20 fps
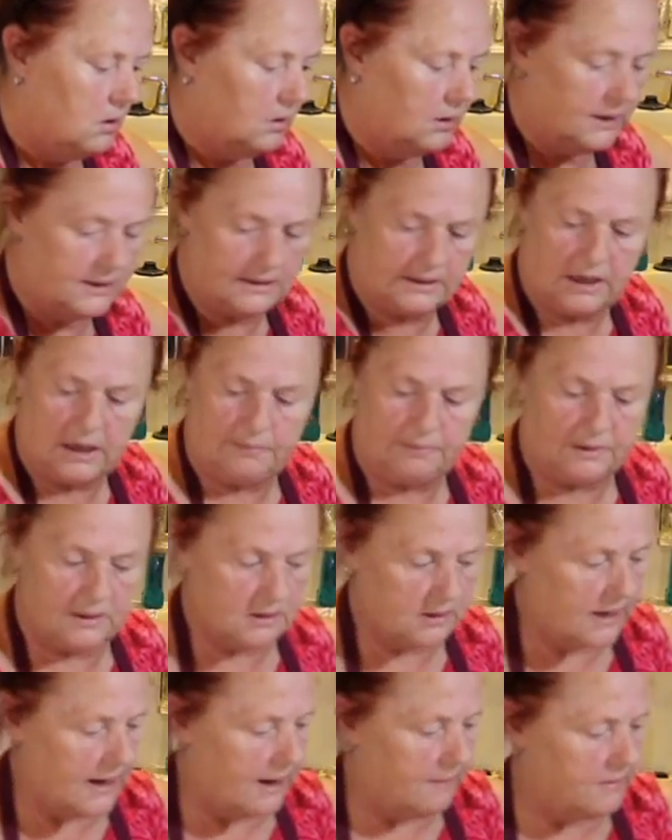Let's keep
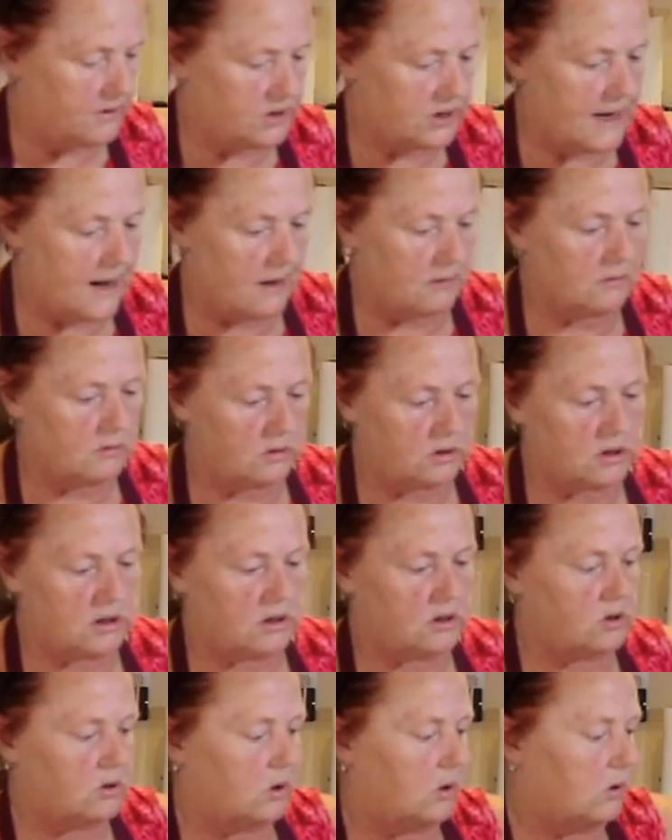this cabbage out,
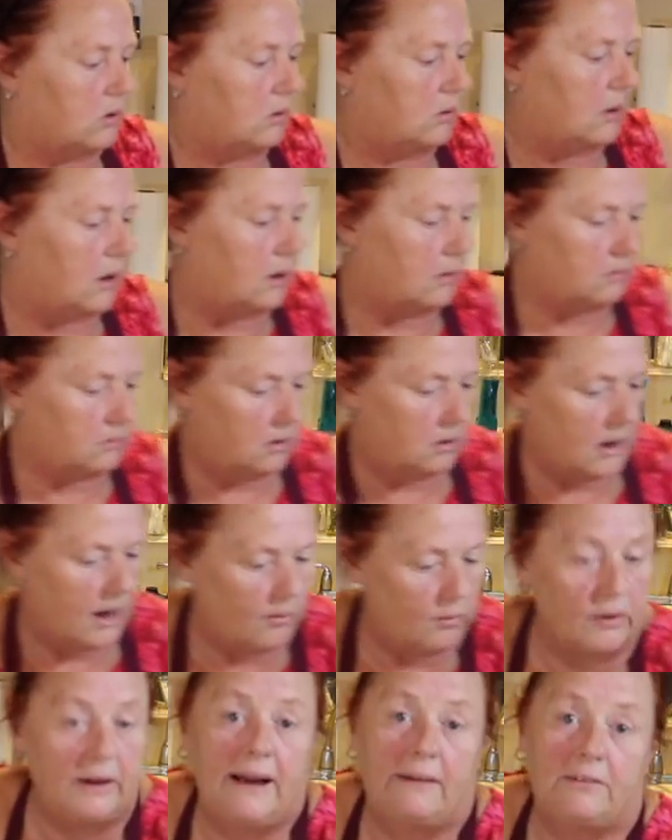just so
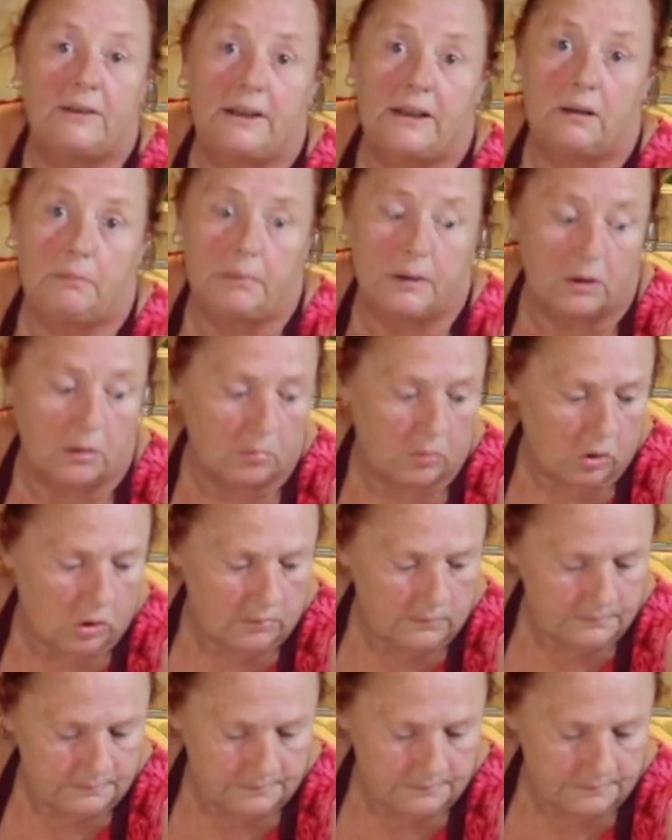I won't have to get a bigger bowl.